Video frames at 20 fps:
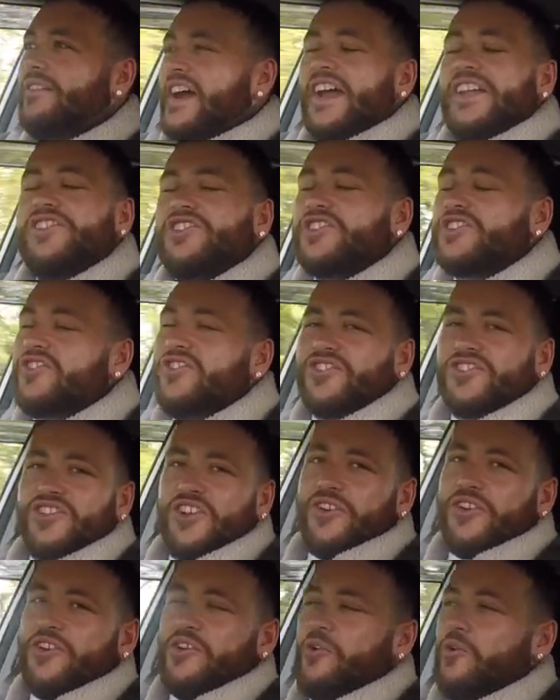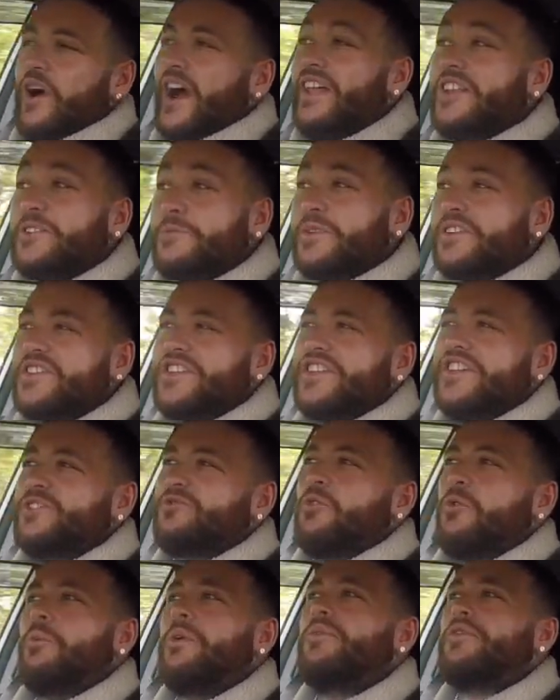It just looks so cool, and especially this
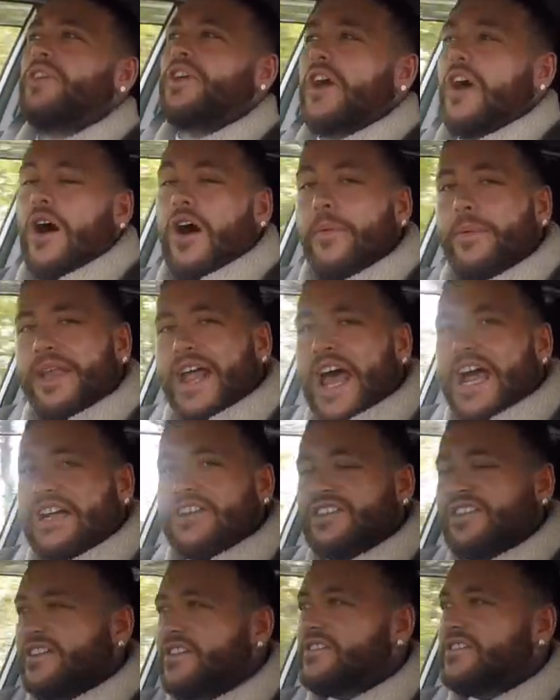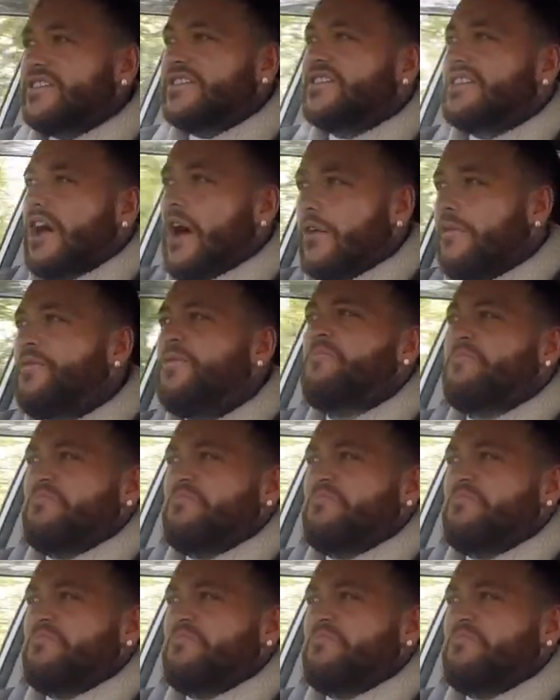one with the carbon accents and stuff.